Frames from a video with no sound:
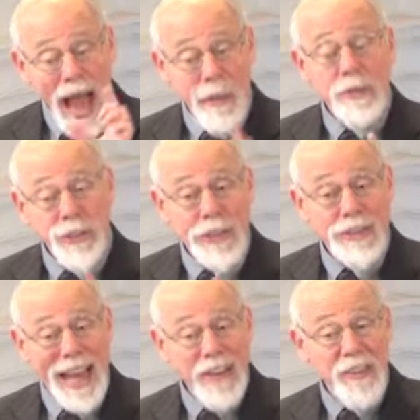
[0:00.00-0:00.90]

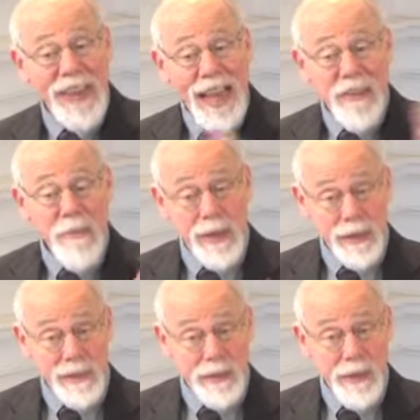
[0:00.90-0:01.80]
objects out of the 8
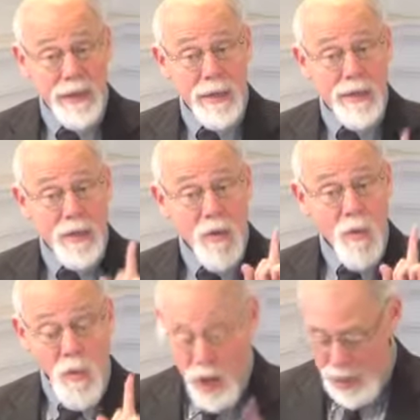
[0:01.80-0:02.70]
million.
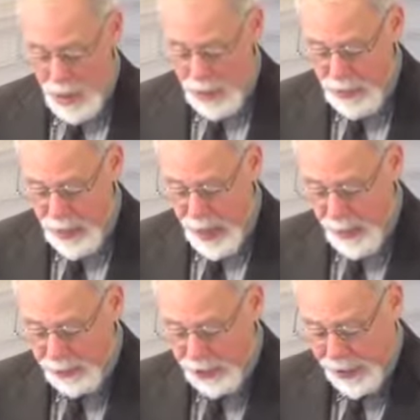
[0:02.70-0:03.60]
100
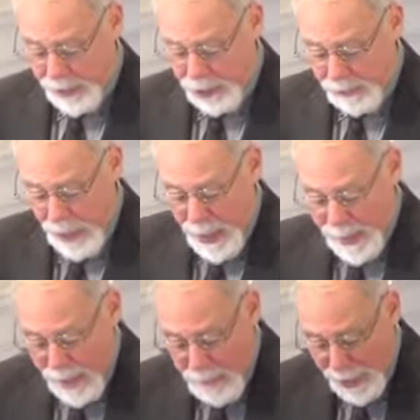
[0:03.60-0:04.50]
objects
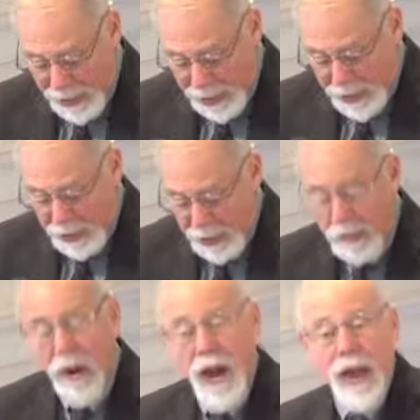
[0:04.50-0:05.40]
that best
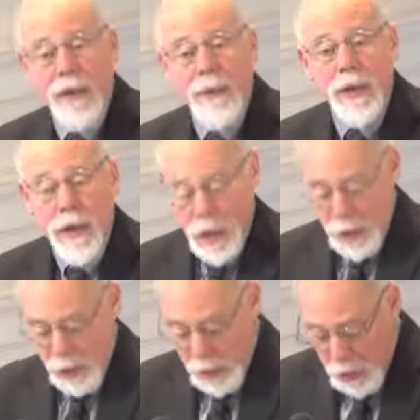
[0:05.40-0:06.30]
describe
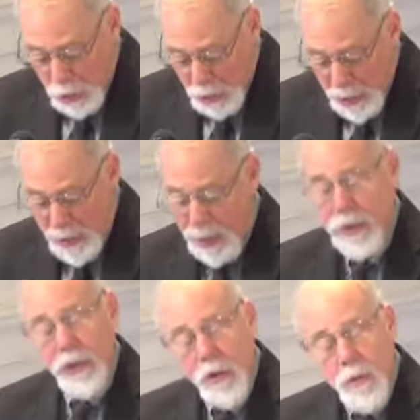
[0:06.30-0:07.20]

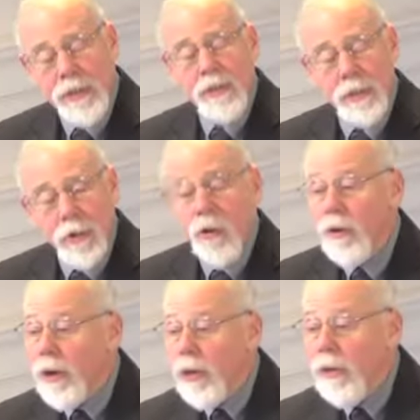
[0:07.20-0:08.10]
the human
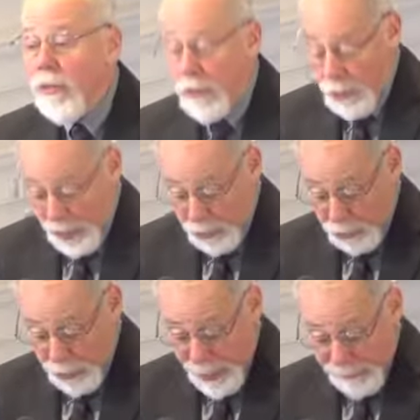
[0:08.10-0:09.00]
story through
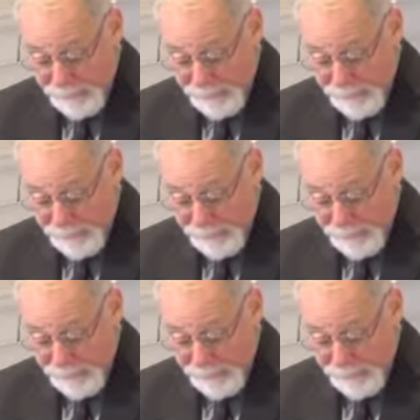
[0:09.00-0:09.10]
history.